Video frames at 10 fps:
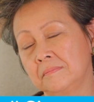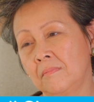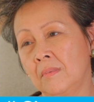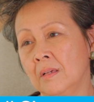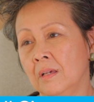
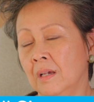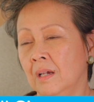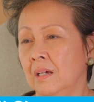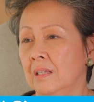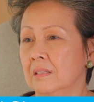into
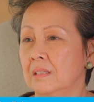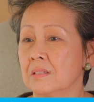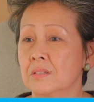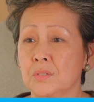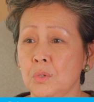Parkinson's?
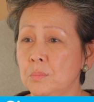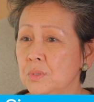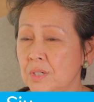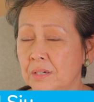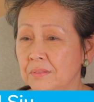There's so
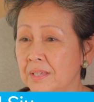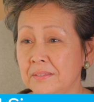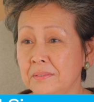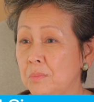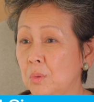much out there at the